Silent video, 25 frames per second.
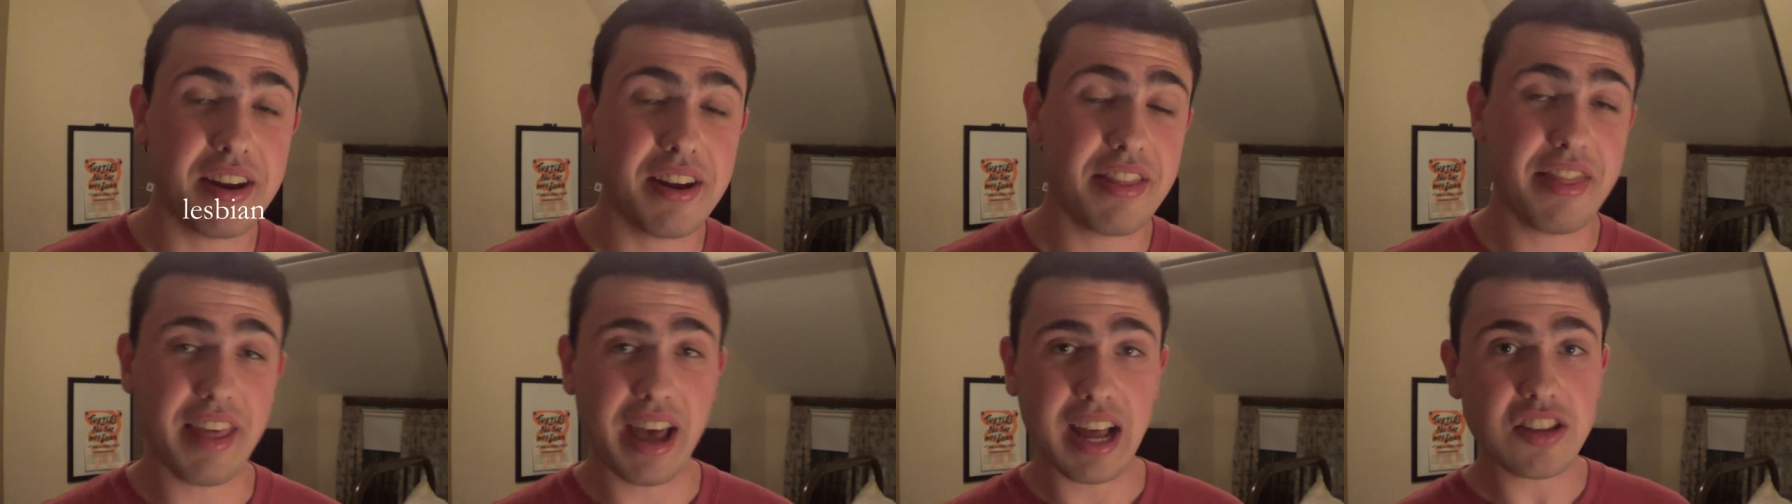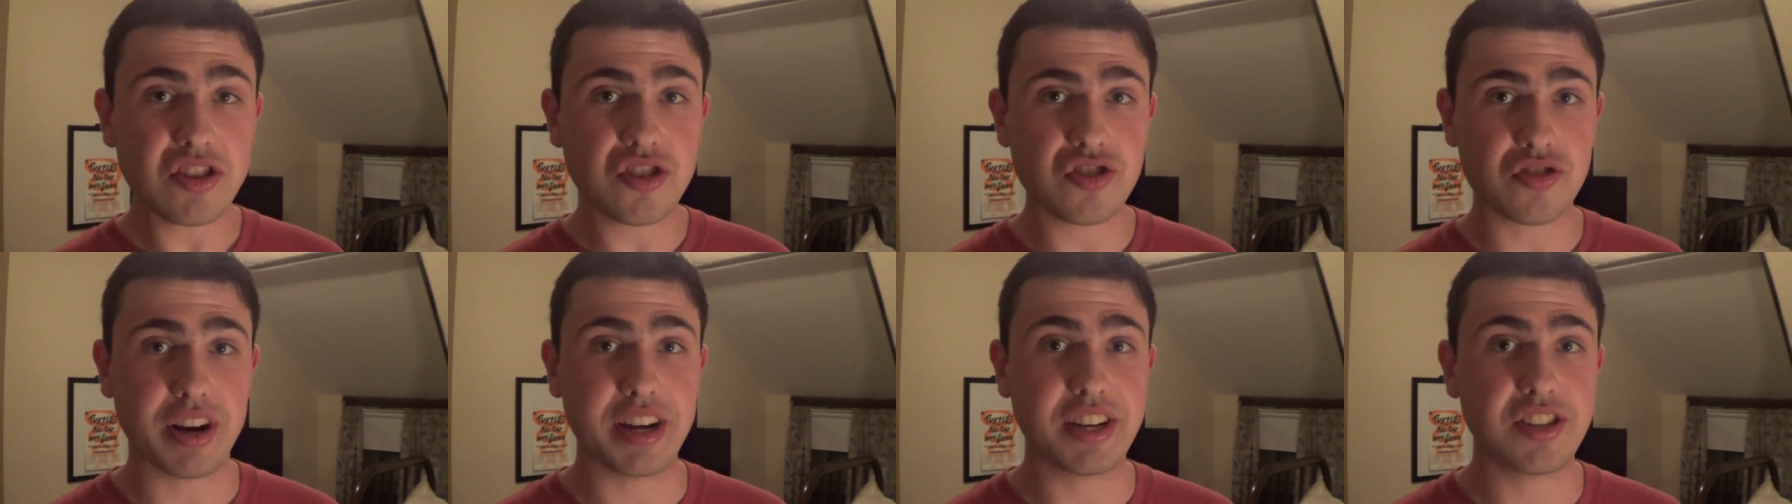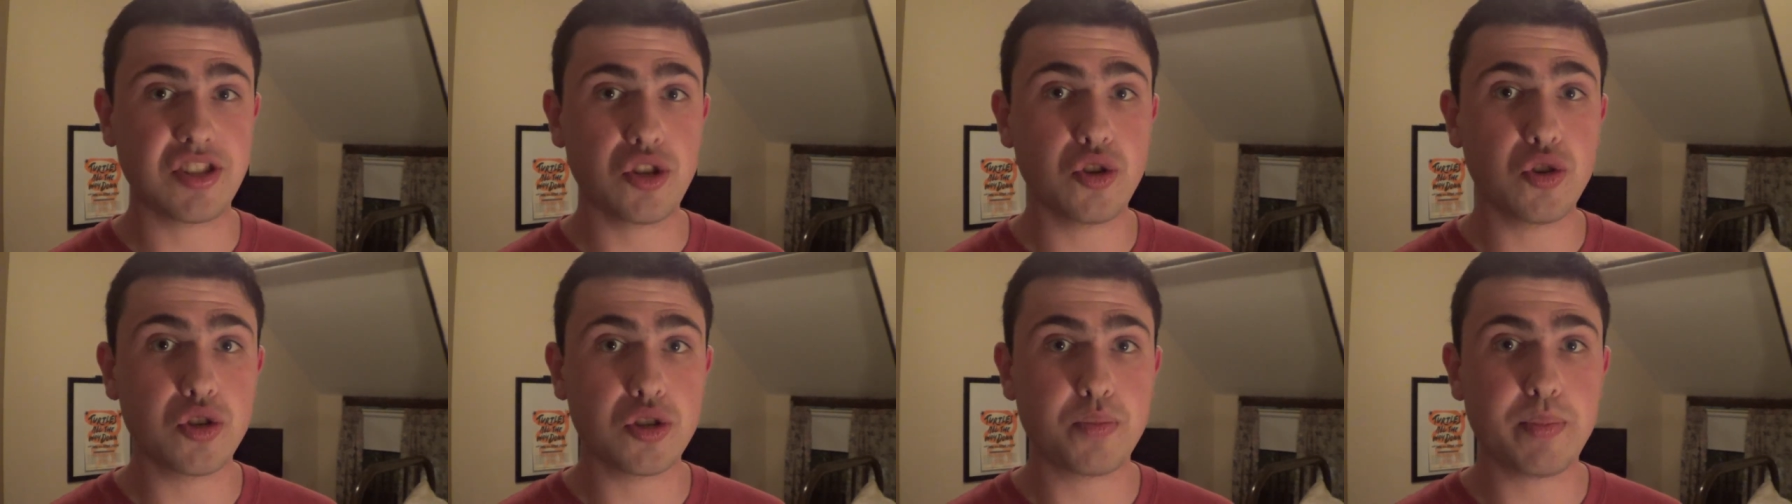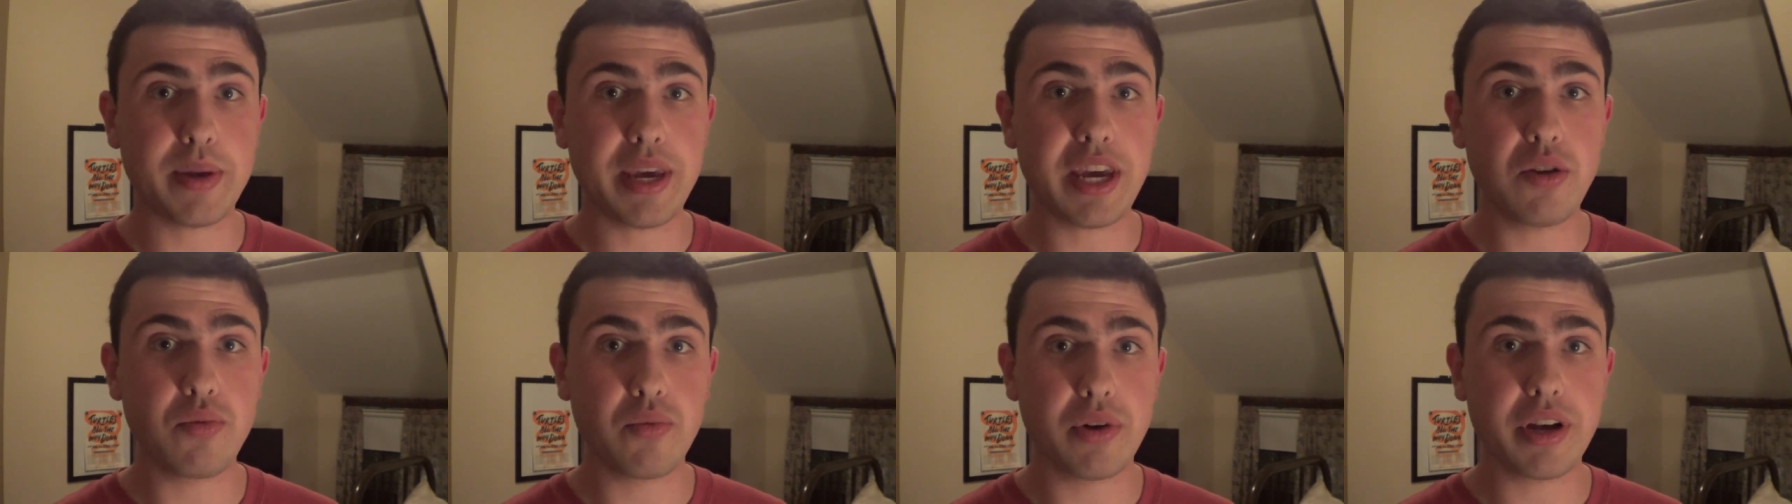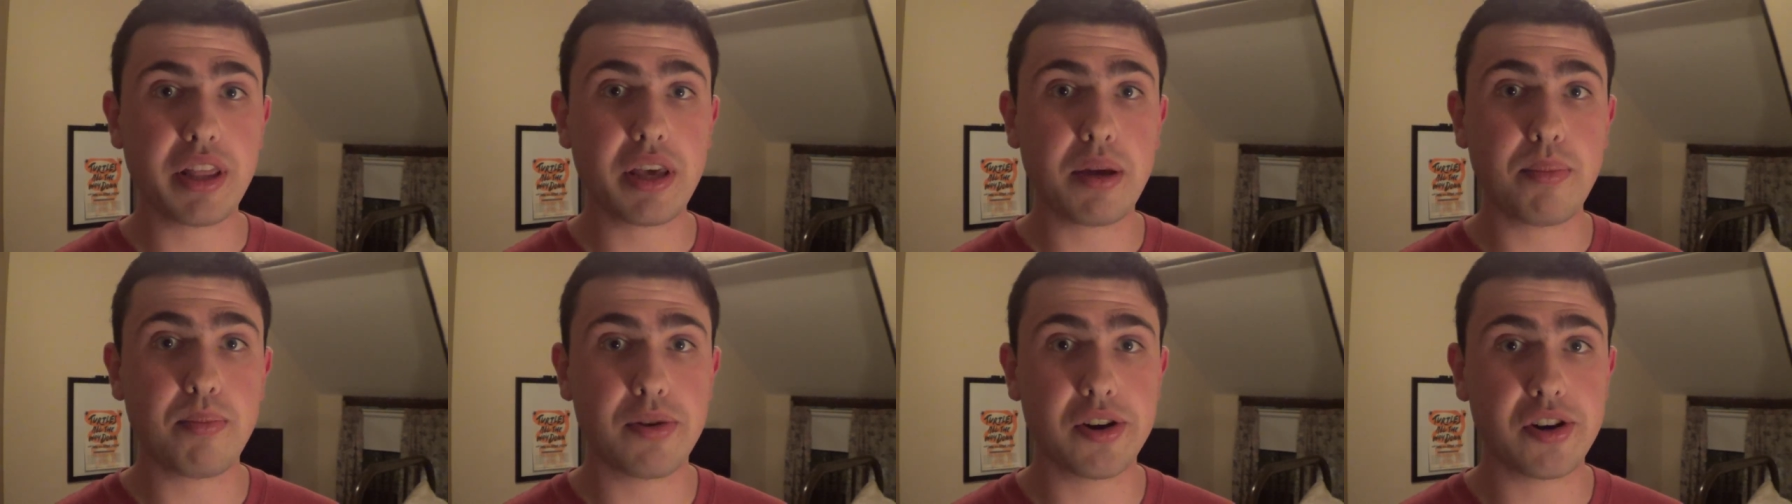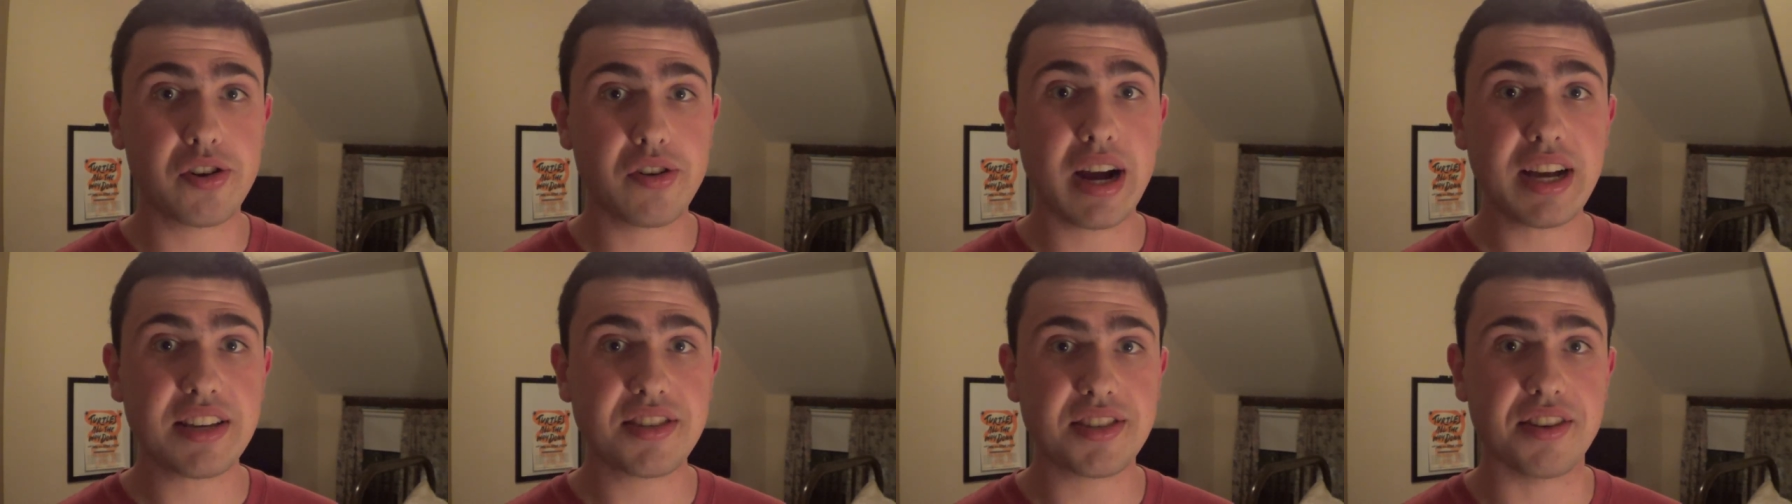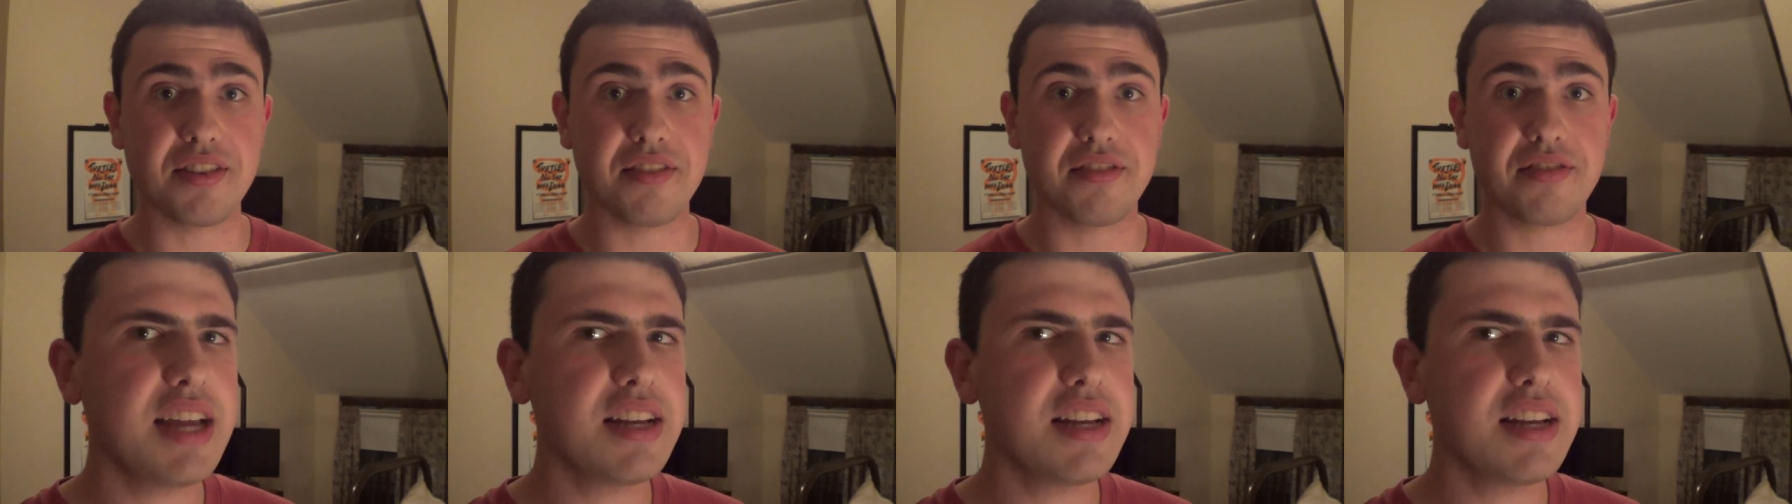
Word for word: and that strikes you as being really progressive,